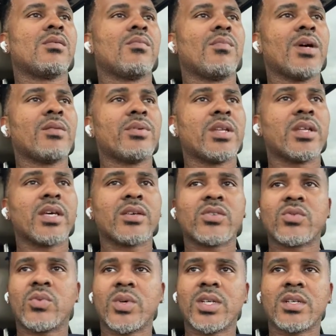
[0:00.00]
Maybe
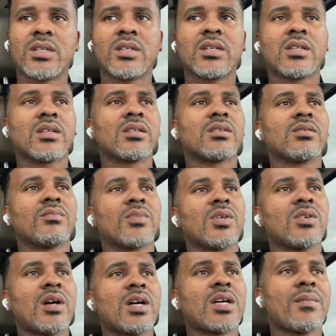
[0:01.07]
next week.
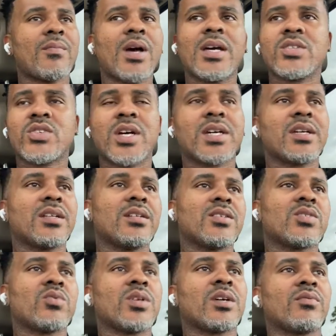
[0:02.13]
Or I might try to get it
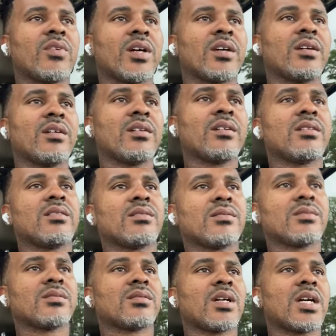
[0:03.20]
this week if I can.
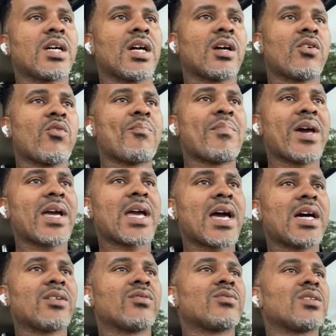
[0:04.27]
I gotta go back
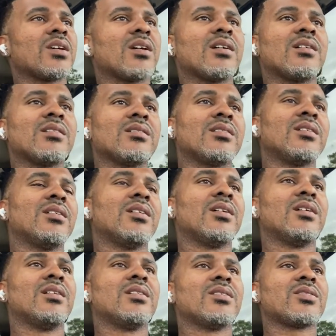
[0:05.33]
out of town.
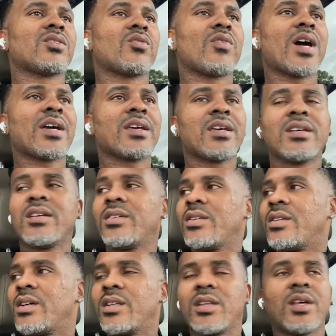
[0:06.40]
So if I can get
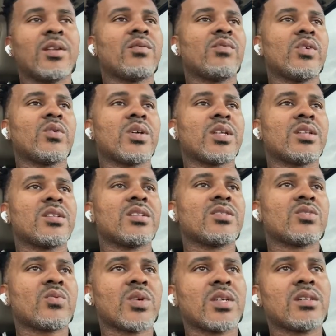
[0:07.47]
another interview in
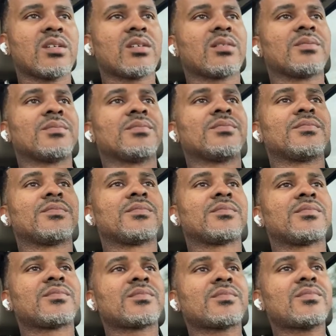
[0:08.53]
this week,
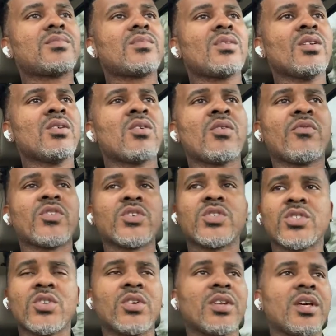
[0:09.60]
or for
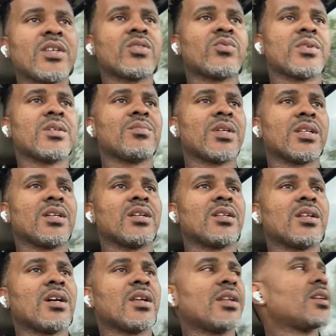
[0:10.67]
sure next week, but
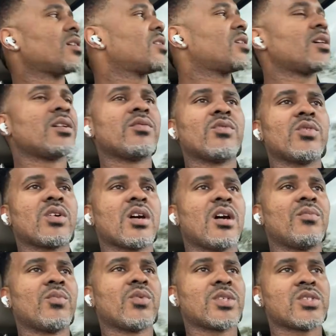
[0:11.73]
another interview
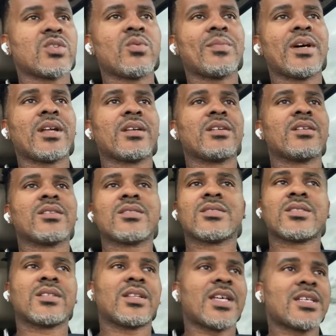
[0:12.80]
coming with somebody
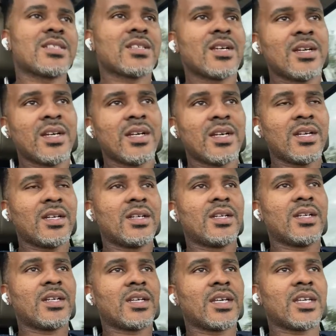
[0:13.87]
else that's,
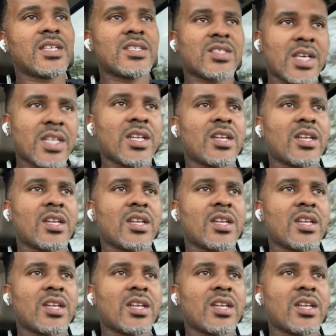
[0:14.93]
he's in the